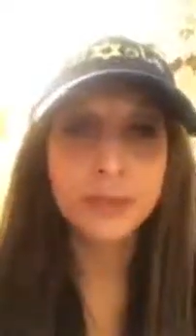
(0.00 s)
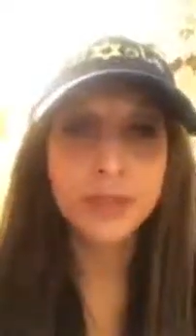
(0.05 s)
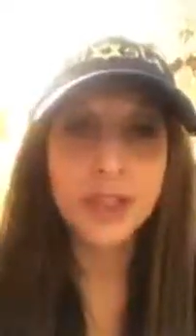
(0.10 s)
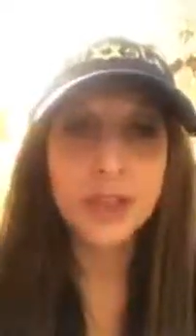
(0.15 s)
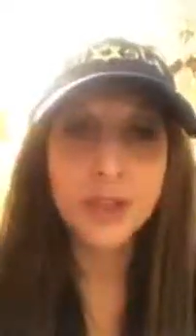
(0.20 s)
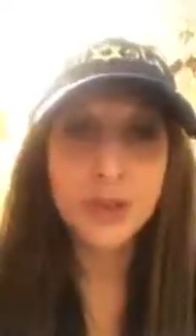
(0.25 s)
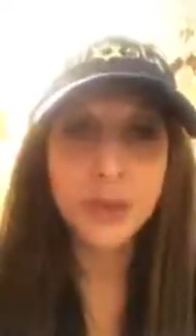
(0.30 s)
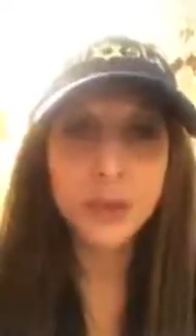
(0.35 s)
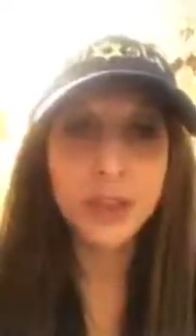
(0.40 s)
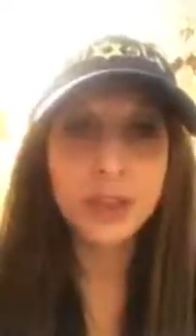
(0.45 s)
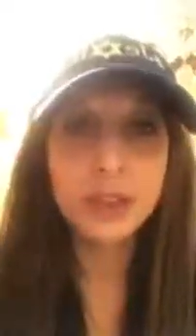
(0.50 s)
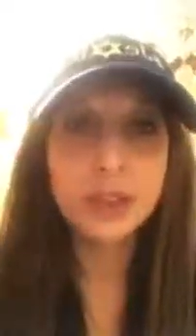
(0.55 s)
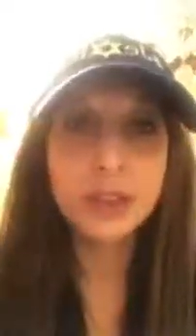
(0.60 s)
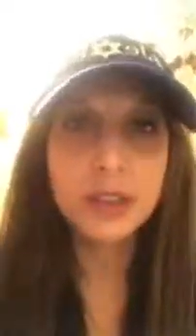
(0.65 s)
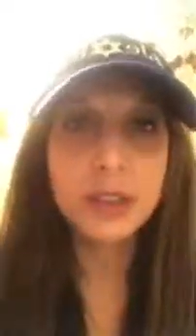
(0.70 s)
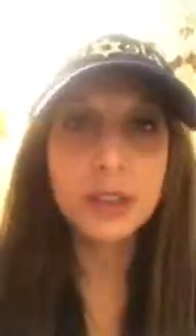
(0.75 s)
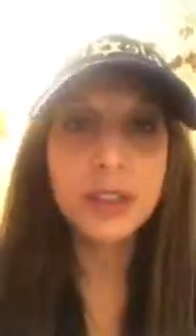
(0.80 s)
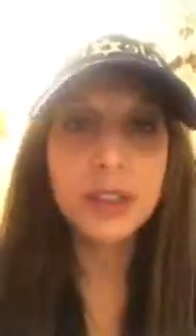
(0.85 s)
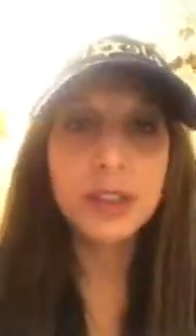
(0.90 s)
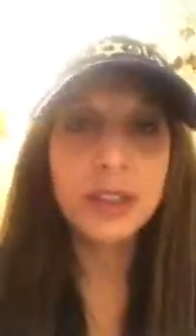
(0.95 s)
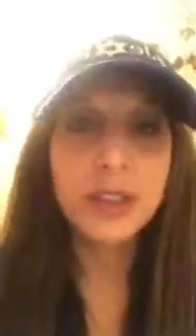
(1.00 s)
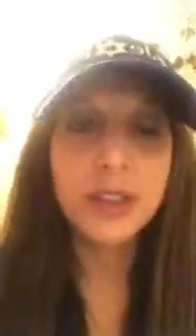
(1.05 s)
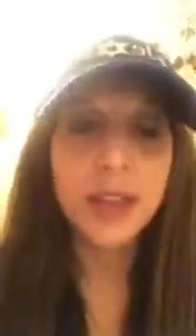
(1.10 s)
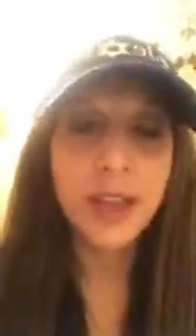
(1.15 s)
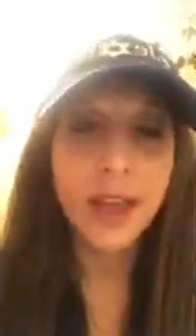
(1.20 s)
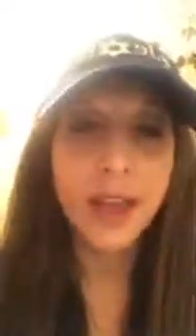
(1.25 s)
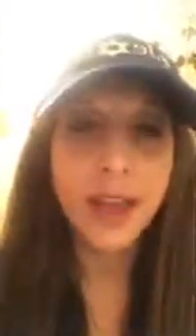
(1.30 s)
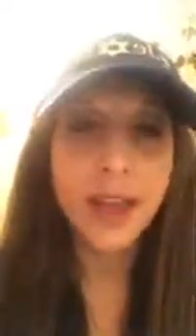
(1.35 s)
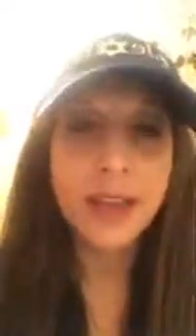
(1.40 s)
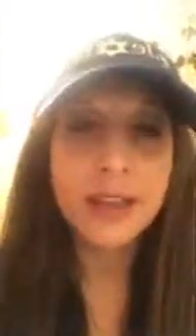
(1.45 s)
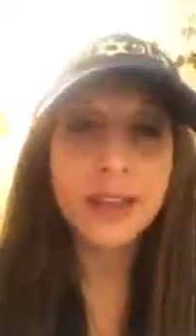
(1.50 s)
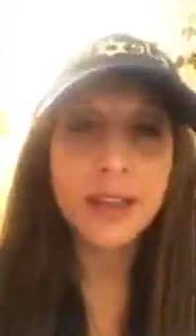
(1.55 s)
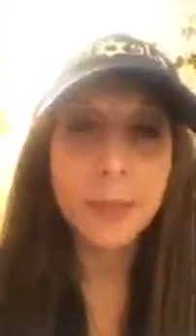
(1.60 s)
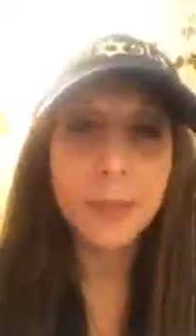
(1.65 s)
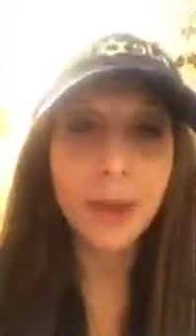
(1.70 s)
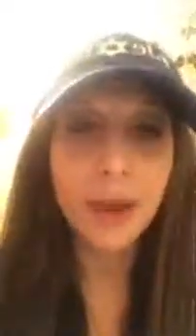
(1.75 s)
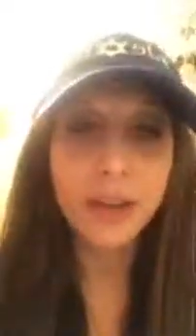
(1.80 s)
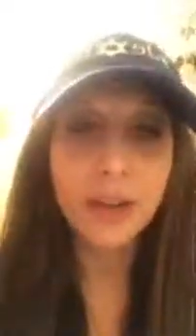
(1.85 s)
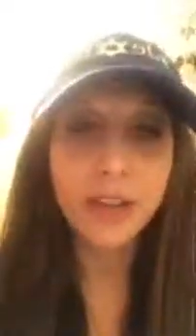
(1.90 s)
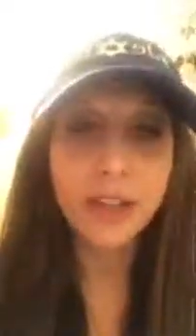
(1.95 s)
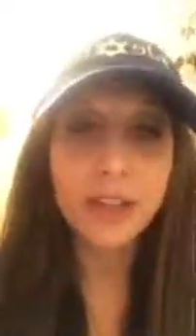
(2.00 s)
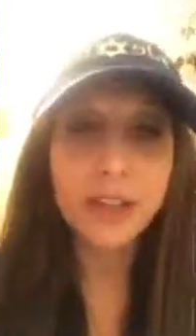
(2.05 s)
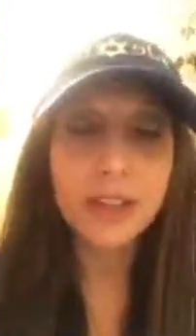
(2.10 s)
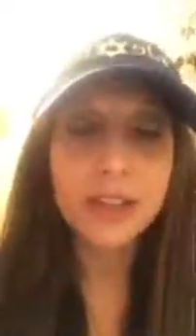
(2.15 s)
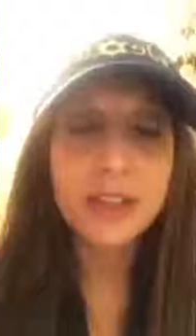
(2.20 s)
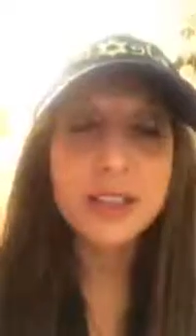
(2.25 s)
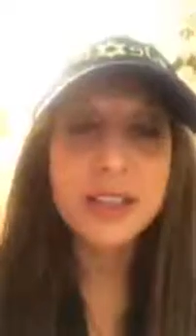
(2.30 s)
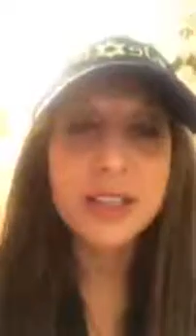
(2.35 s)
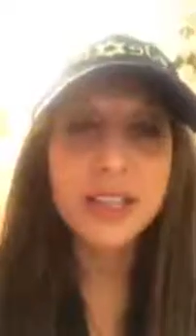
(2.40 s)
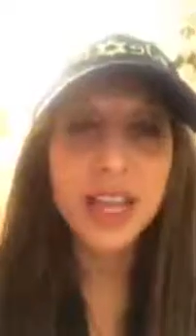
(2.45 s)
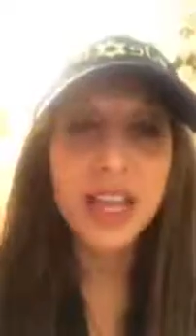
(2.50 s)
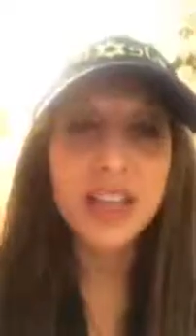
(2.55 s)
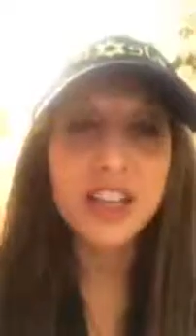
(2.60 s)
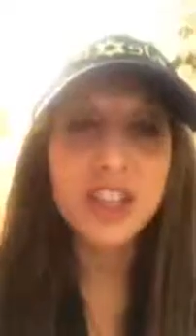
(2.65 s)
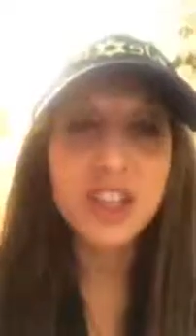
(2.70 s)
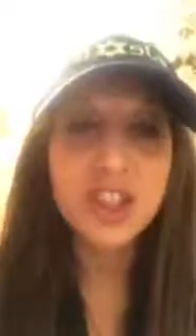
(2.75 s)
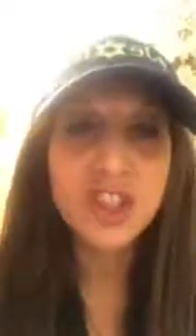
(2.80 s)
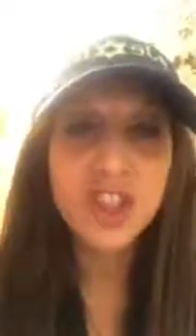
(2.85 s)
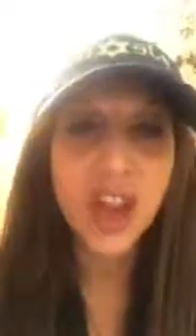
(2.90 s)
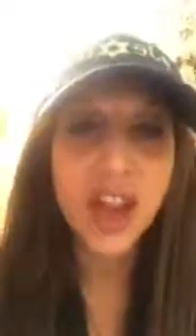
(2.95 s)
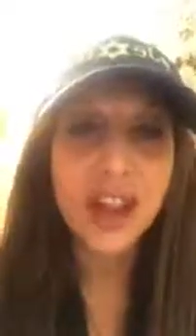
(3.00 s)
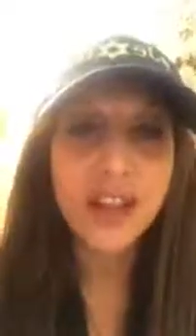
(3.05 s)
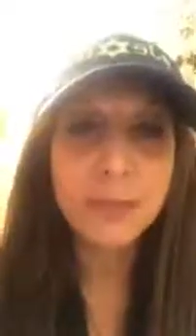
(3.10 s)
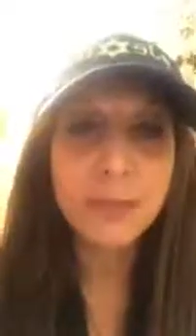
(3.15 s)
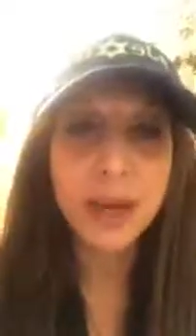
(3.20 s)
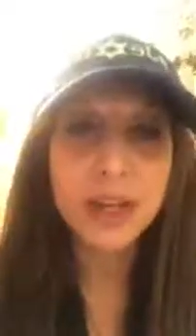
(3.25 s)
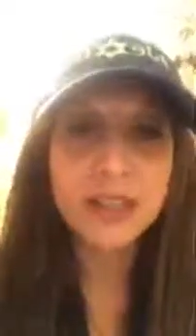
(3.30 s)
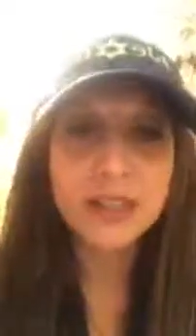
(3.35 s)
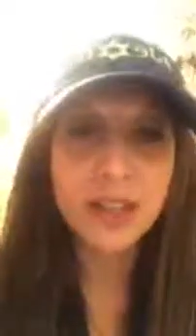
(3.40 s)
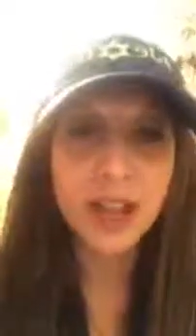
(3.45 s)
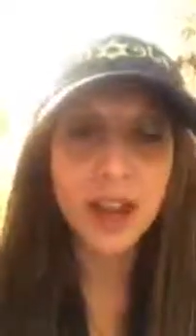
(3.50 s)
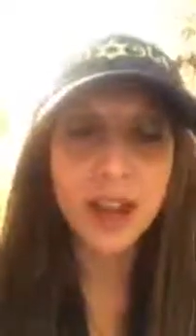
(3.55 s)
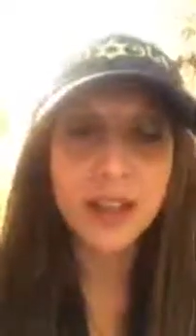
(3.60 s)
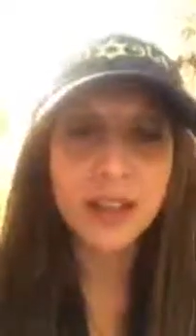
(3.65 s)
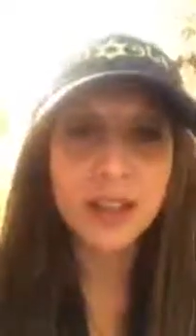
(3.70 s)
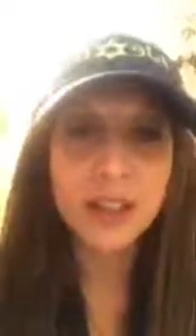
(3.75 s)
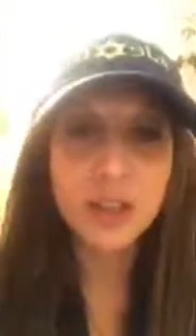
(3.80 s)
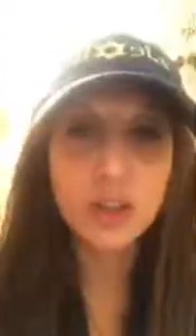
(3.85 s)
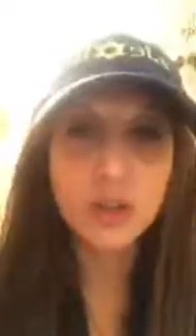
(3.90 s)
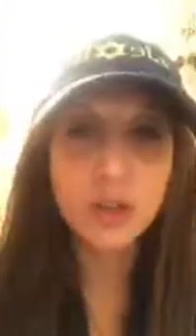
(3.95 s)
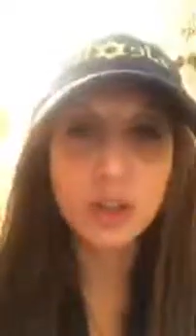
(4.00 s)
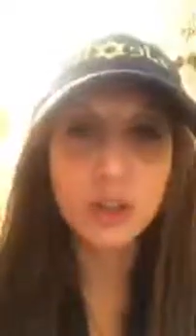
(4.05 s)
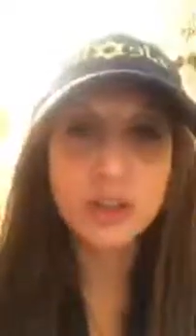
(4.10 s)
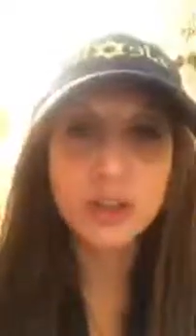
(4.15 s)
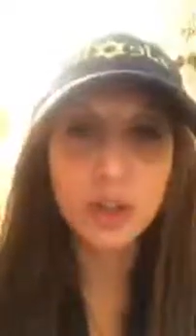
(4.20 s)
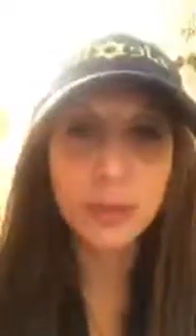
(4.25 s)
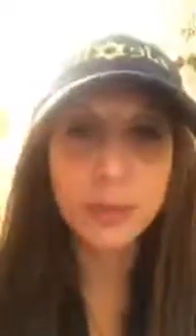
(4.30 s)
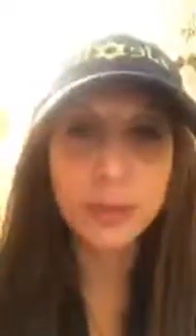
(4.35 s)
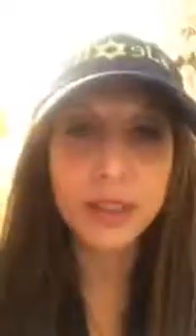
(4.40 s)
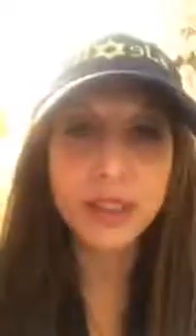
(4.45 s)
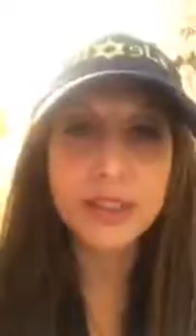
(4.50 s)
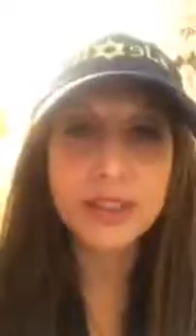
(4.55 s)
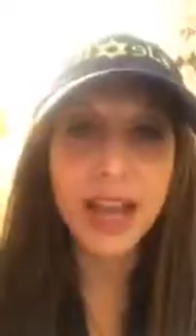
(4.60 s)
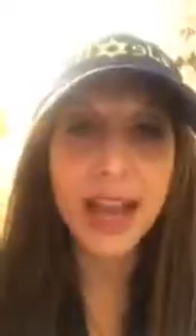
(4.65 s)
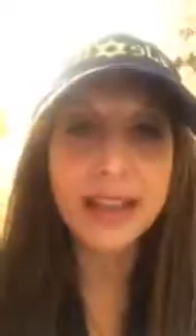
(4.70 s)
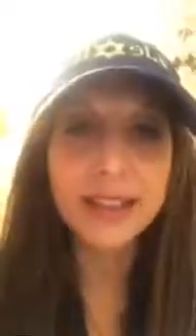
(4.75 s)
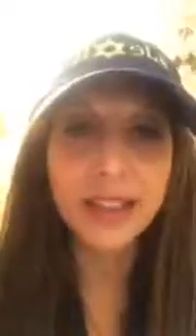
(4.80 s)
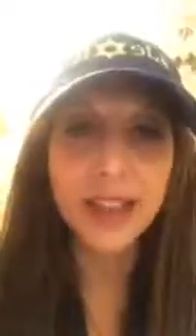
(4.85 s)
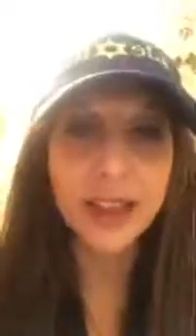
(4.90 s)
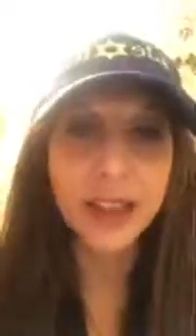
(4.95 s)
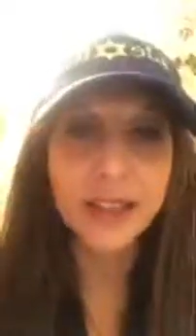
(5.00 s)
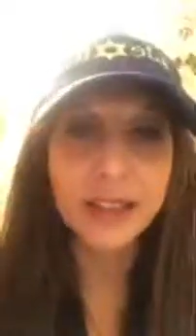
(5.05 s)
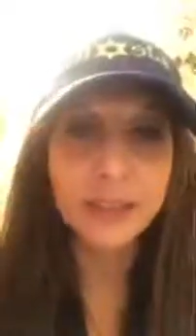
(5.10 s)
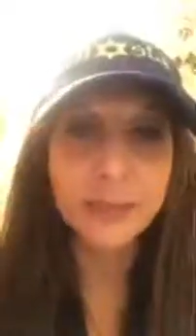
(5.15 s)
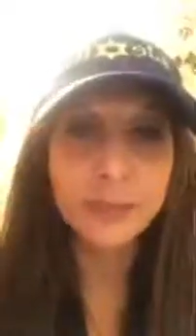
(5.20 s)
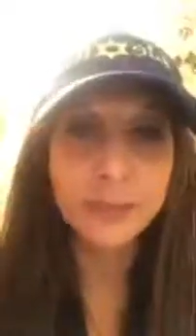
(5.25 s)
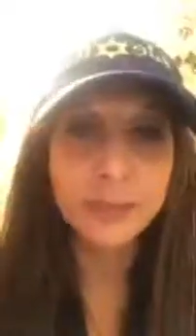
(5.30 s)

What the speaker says: Israel and America stand side by side. Israel is our biggest ally.